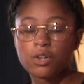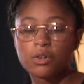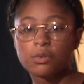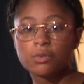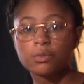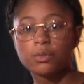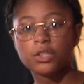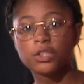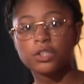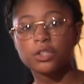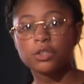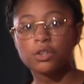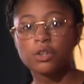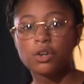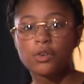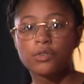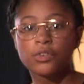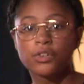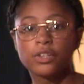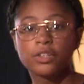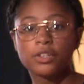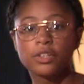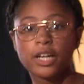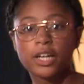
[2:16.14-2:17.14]
rushing
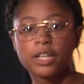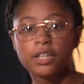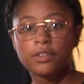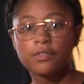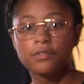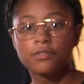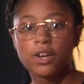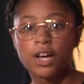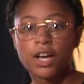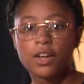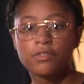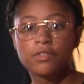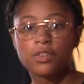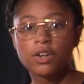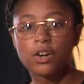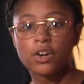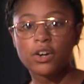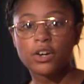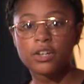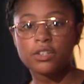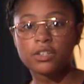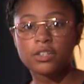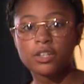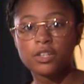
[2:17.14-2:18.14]
over 95
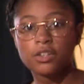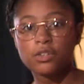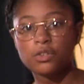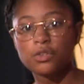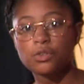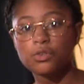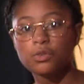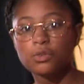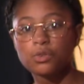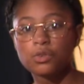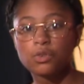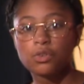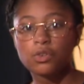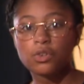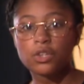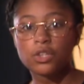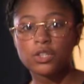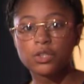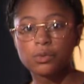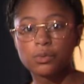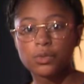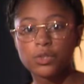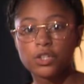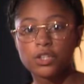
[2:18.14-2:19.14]
yards in 2 scores,
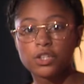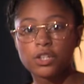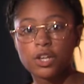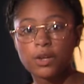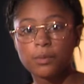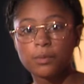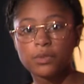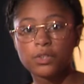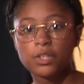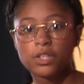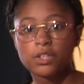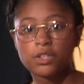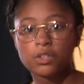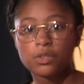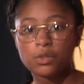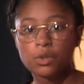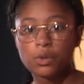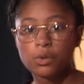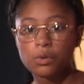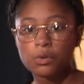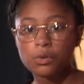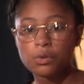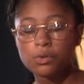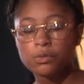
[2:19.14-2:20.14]
which doubled his
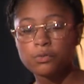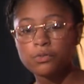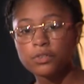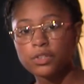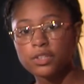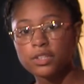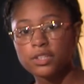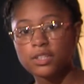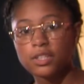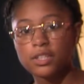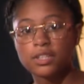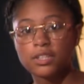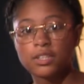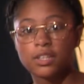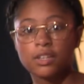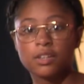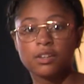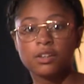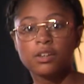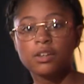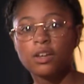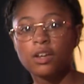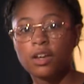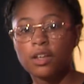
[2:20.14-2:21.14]
total for the season.
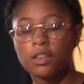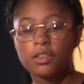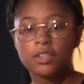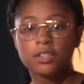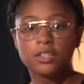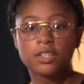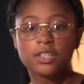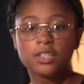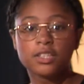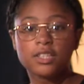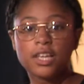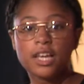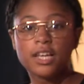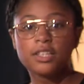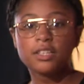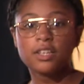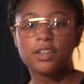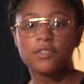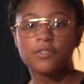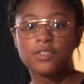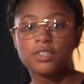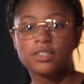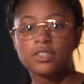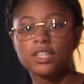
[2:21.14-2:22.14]
The success
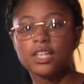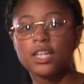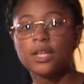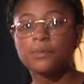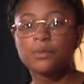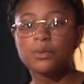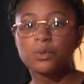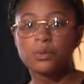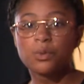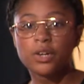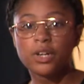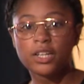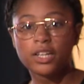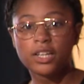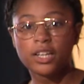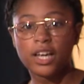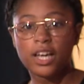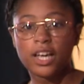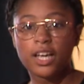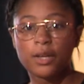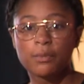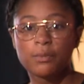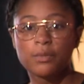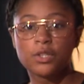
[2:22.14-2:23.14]
of his team's running
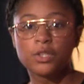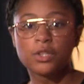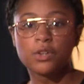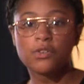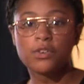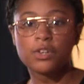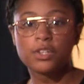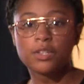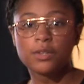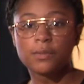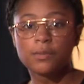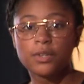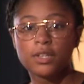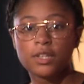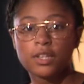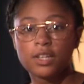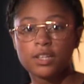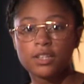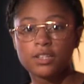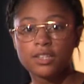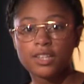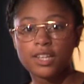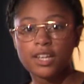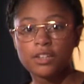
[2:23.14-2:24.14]
game is going to be
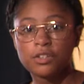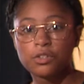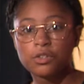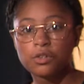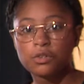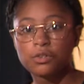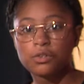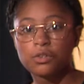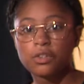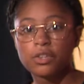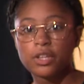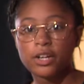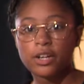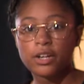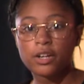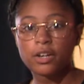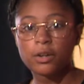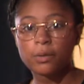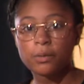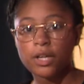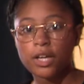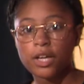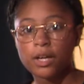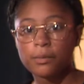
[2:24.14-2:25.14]
essential to their
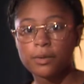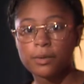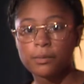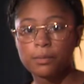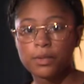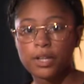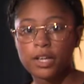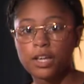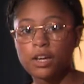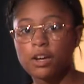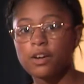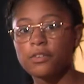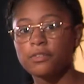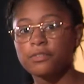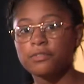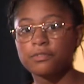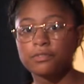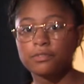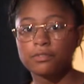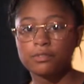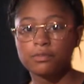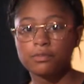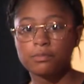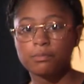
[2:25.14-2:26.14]
upcoming playoff
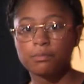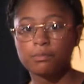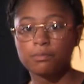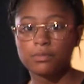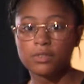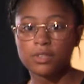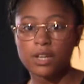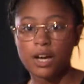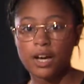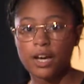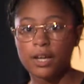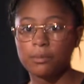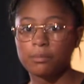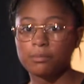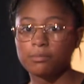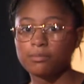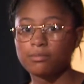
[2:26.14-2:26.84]
time.